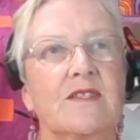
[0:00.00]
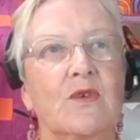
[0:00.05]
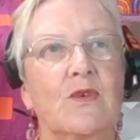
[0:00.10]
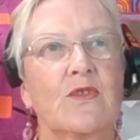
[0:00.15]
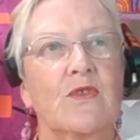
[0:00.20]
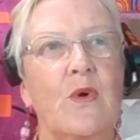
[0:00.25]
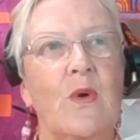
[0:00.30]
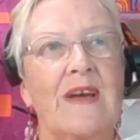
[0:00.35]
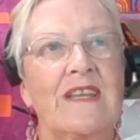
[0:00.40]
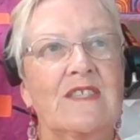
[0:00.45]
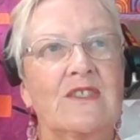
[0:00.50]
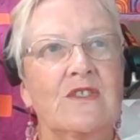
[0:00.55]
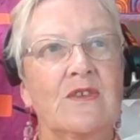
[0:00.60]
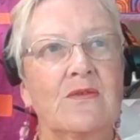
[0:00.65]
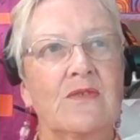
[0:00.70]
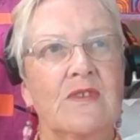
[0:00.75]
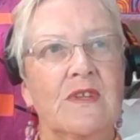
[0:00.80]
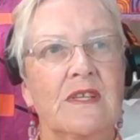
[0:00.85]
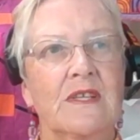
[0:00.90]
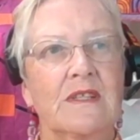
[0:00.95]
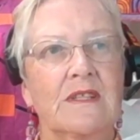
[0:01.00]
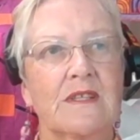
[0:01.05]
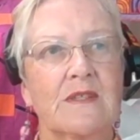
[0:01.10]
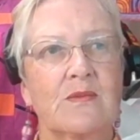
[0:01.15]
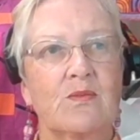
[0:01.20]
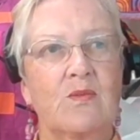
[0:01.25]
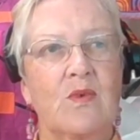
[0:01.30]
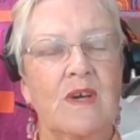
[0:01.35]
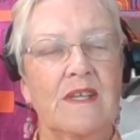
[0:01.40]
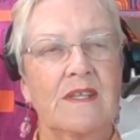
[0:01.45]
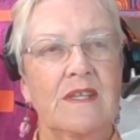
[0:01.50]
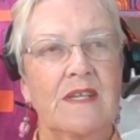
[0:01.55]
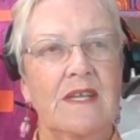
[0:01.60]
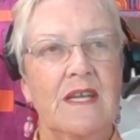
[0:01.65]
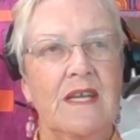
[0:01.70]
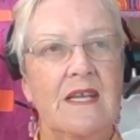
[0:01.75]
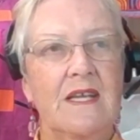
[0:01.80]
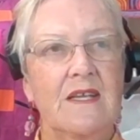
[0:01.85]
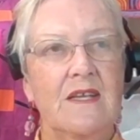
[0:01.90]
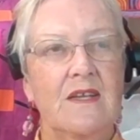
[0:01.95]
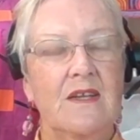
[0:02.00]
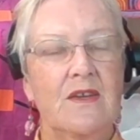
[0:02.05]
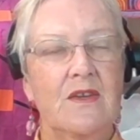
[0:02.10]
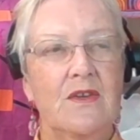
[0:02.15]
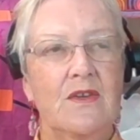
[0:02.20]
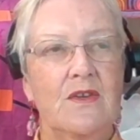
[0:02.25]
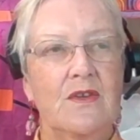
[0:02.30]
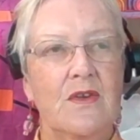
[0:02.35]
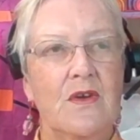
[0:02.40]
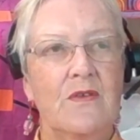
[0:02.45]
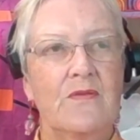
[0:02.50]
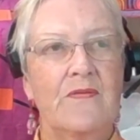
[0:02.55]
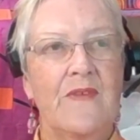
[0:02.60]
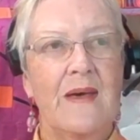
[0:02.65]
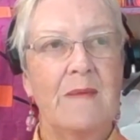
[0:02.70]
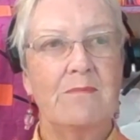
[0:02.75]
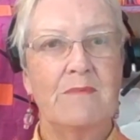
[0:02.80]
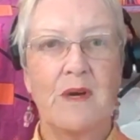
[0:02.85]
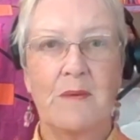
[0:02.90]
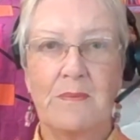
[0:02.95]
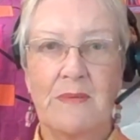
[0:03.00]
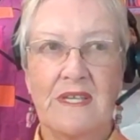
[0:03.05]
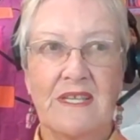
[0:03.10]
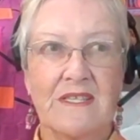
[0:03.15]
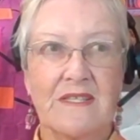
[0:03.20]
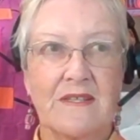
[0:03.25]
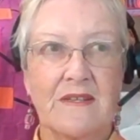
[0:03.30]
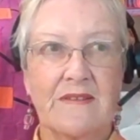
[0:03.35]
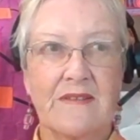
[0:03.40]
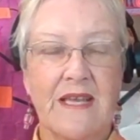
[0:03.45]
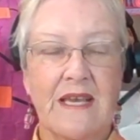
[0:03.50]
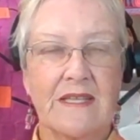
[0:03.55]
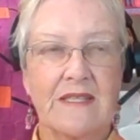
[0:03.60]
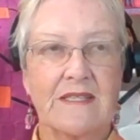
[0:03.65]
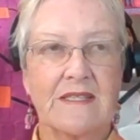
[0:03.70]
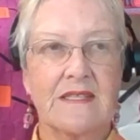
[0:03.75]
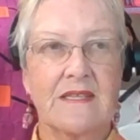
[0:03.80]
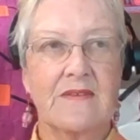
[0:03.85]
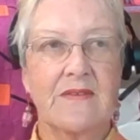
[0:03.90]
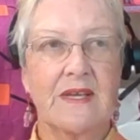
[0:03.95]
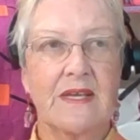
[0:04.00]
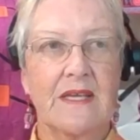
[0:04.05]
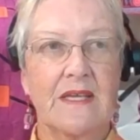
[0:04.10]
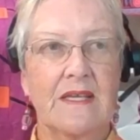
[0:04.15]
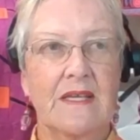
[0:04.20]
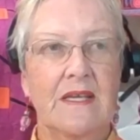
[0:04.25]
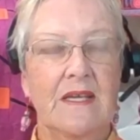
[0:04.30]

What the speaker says: although I don't think there's one in November because of Thanksgiving.